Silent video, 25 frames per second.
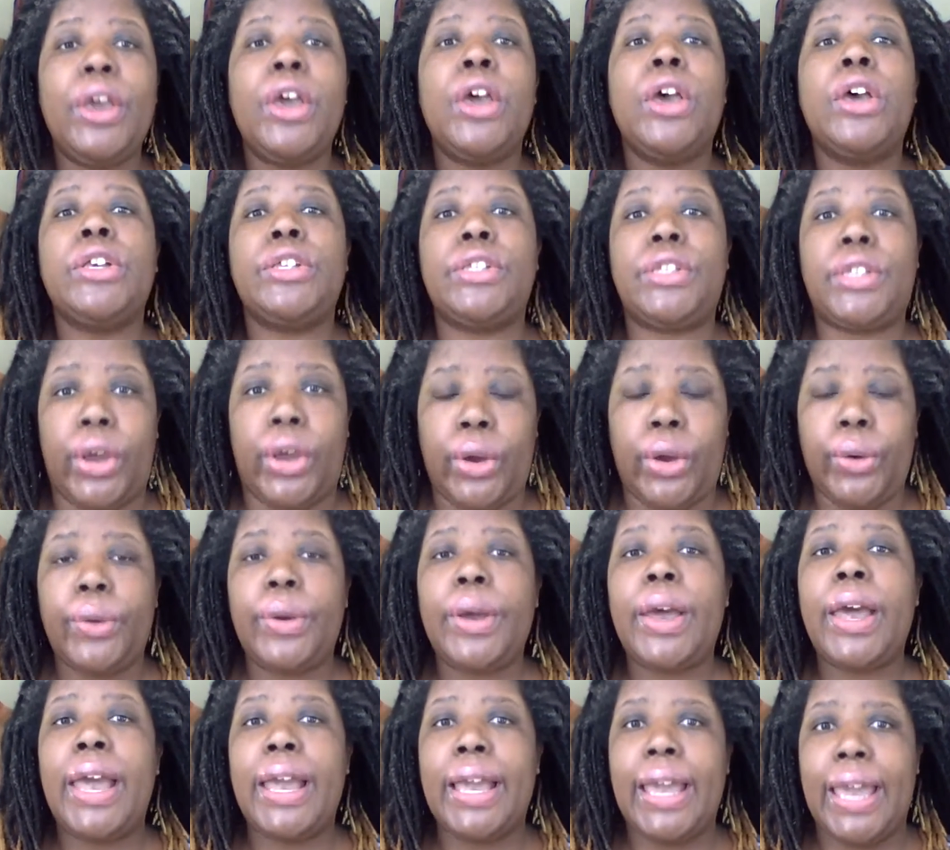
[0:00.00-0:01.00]
So,
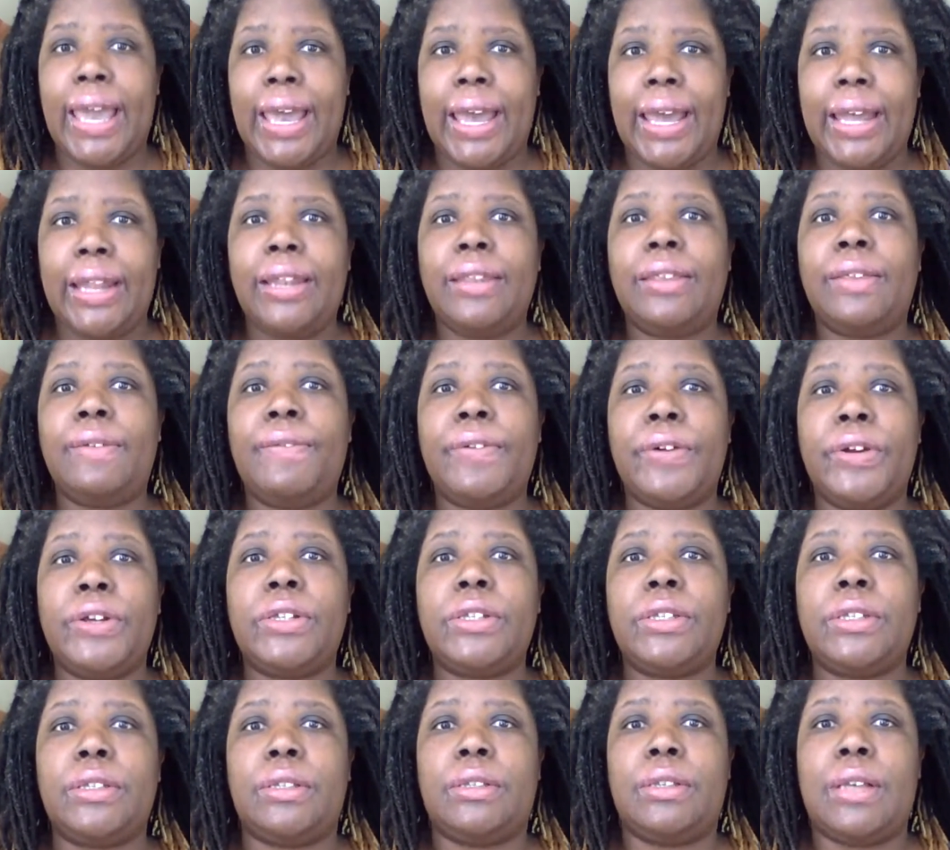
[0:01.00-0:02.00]
again, the
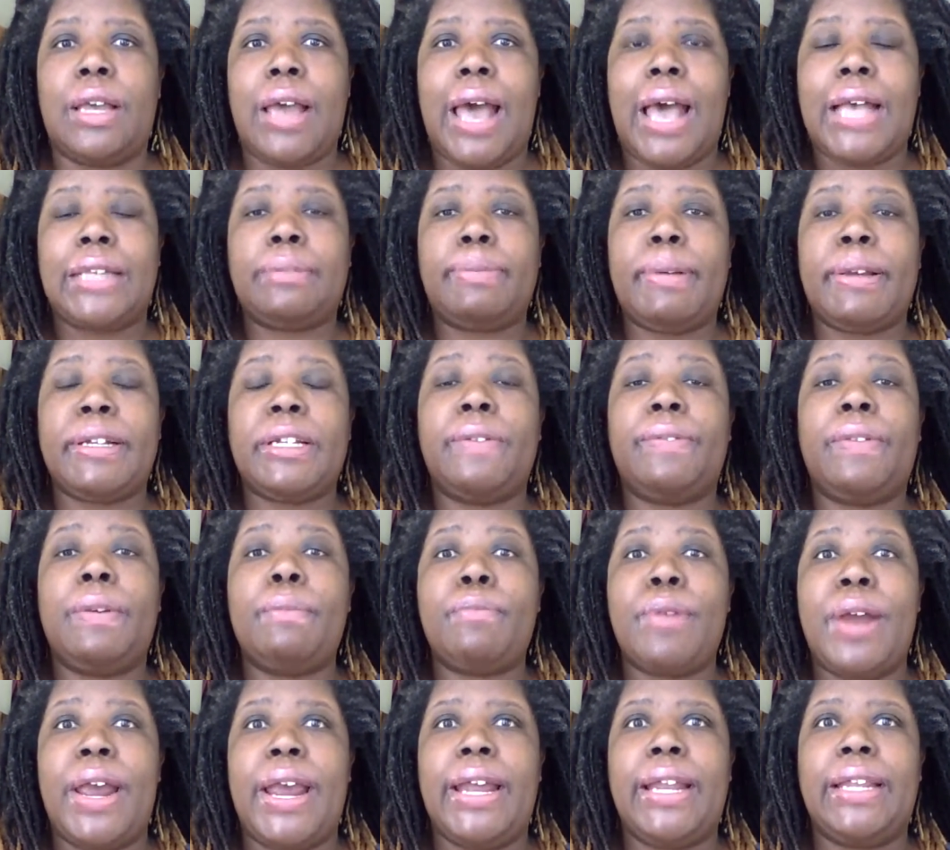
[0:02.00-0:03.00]
first aspect of the
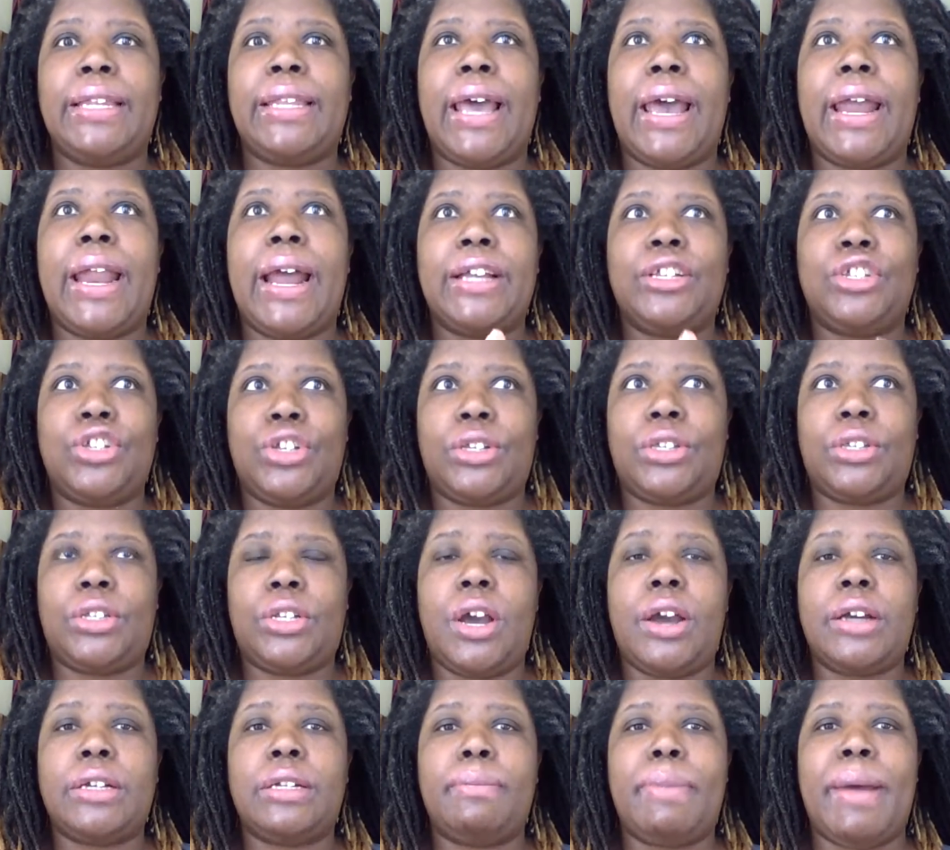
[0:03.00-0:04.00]
brain that I just
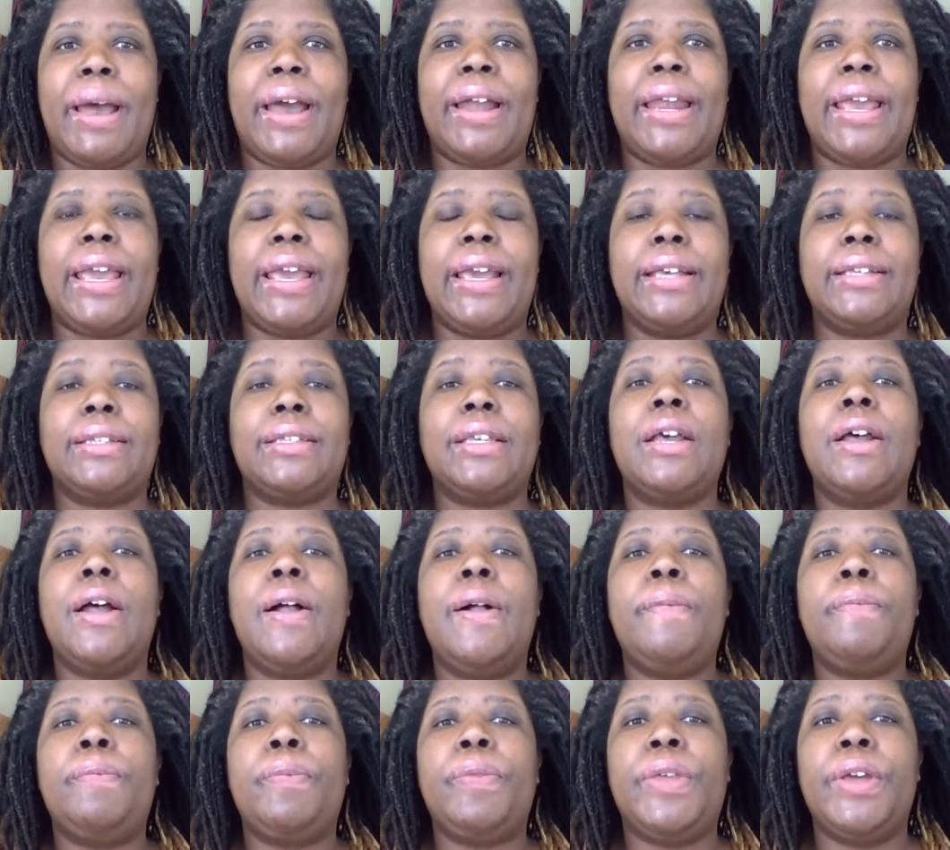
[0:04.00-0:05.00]
talked about is
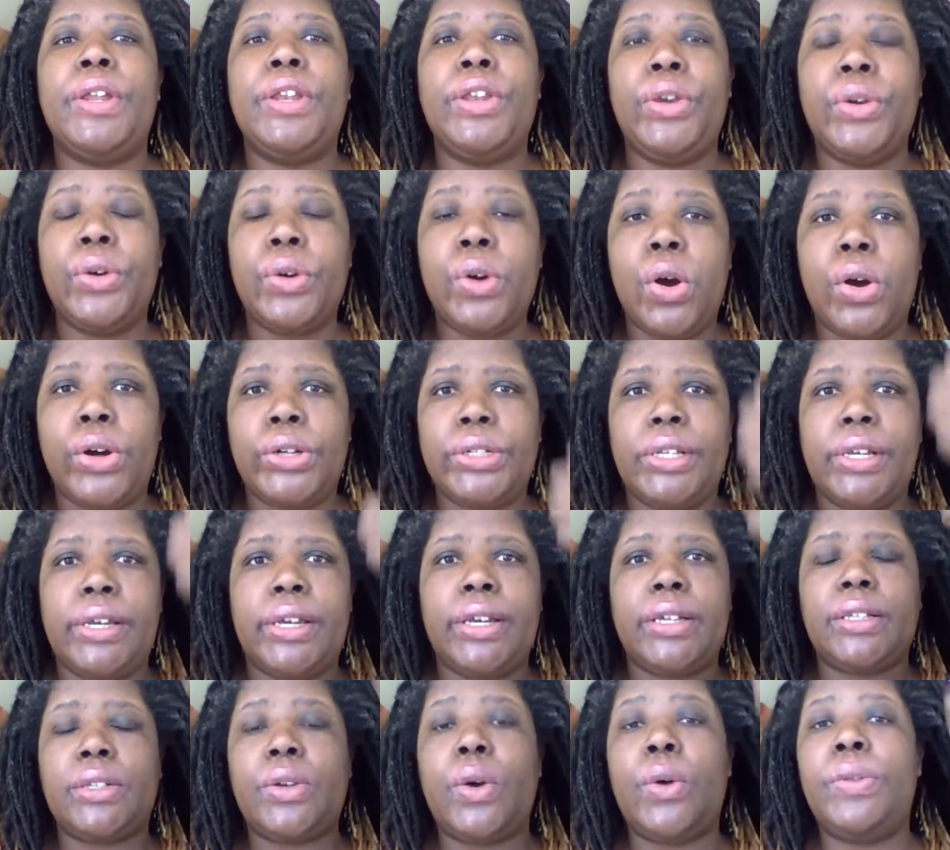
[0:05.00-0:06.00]
the
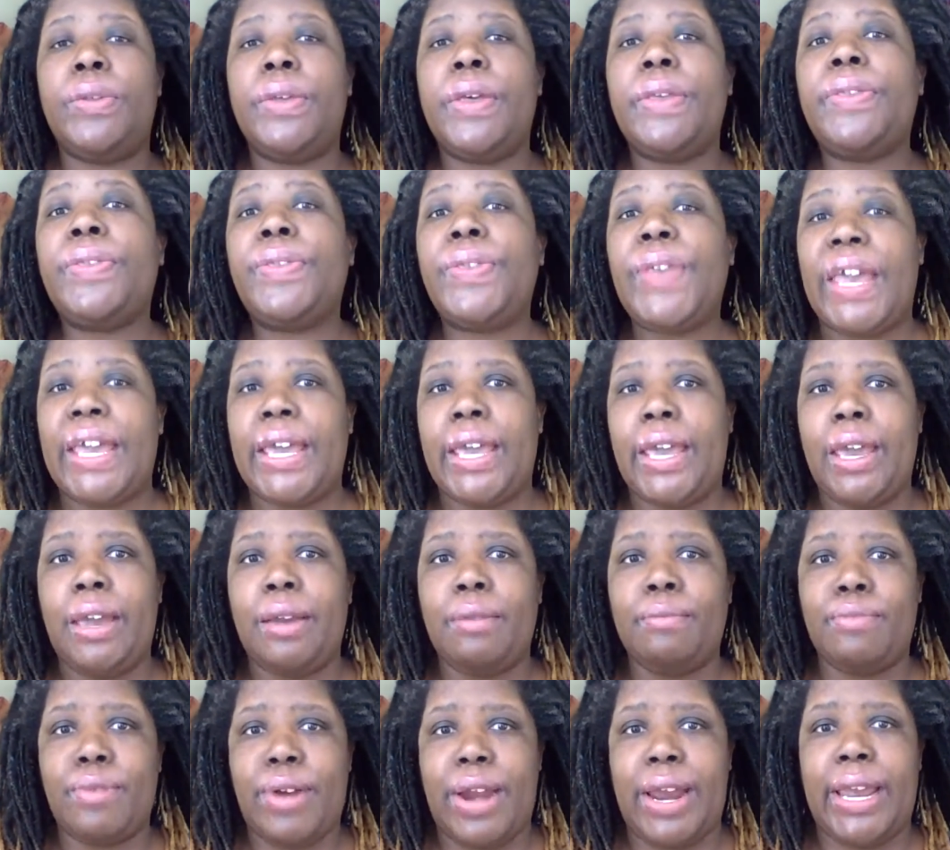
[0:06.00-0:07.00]
neocortex, or the thinking
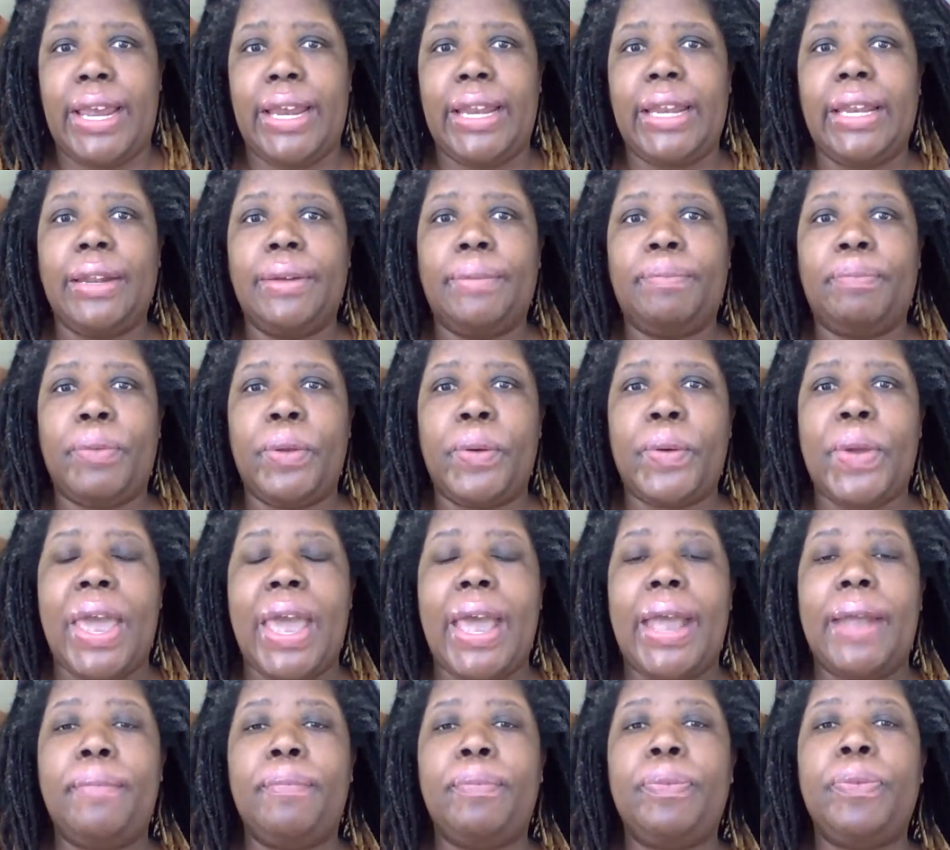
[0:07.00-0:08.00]
brain,
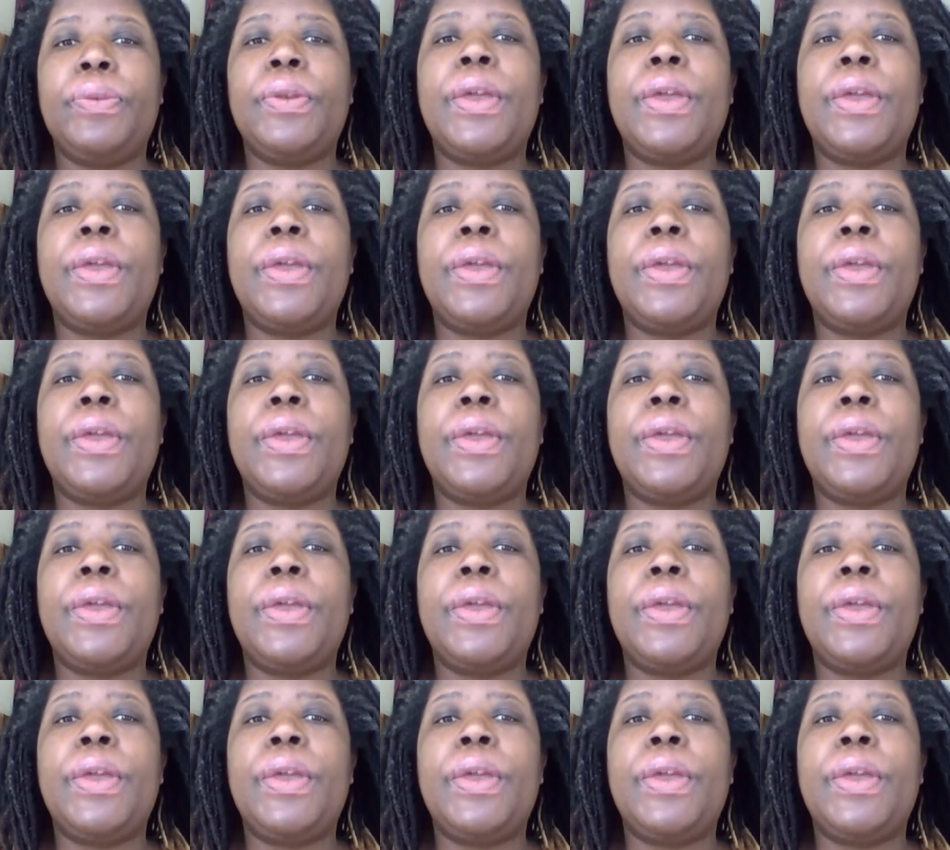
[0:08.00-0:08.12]
okay?